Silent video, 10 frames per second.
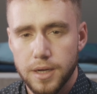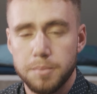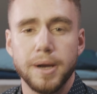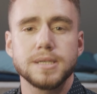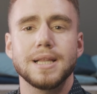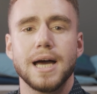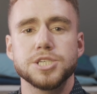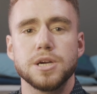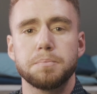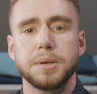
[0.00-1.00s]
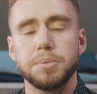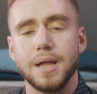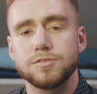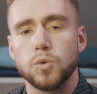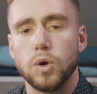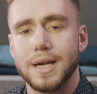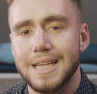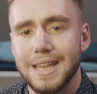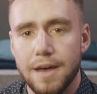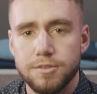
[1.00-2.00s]
Compared to last year, people have to work
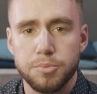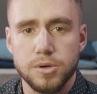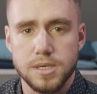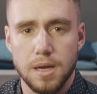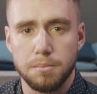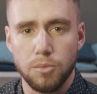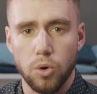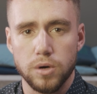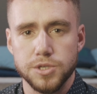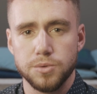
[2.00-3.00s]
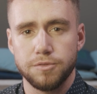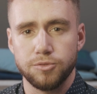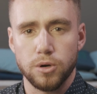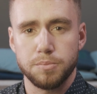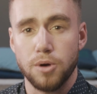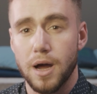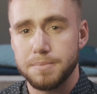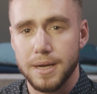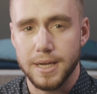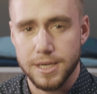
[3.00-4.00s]
11% more to afford
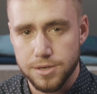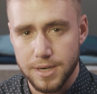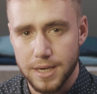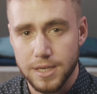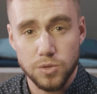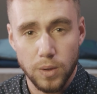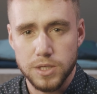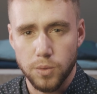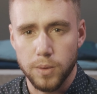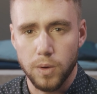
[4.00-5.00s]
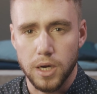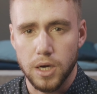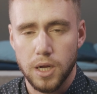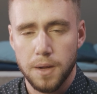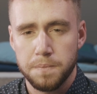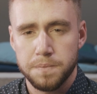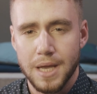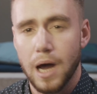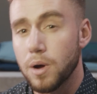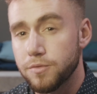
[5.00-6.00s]
broadband internet in 2021.
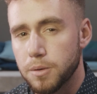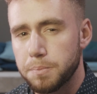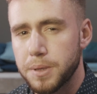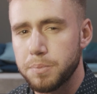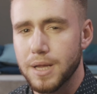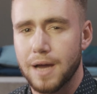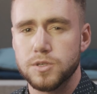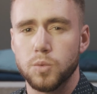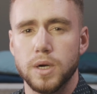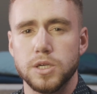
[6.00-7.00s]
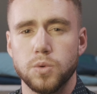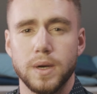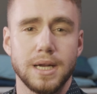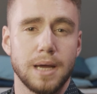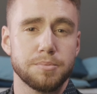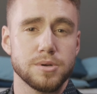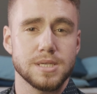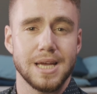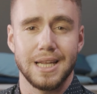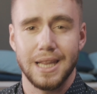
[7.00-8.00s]
However, people have to work
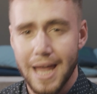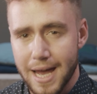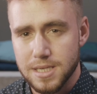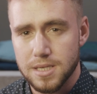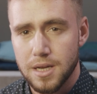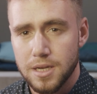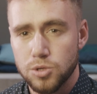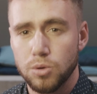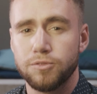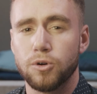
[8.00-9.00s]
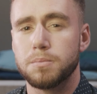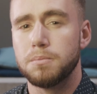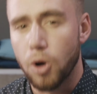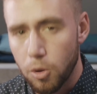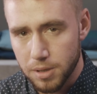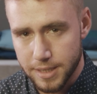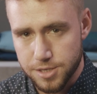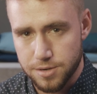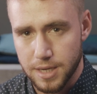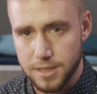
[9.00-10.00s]
29% less to afford mobile
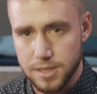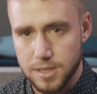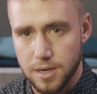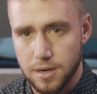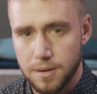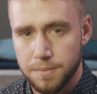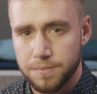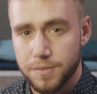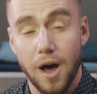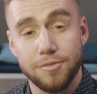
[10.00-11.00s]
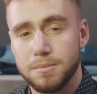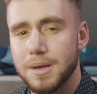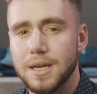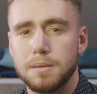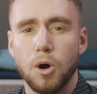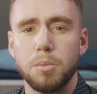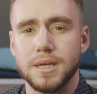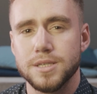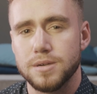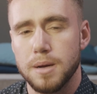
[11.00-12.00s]
internet this year, often making
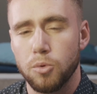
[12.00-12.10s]
mobile internet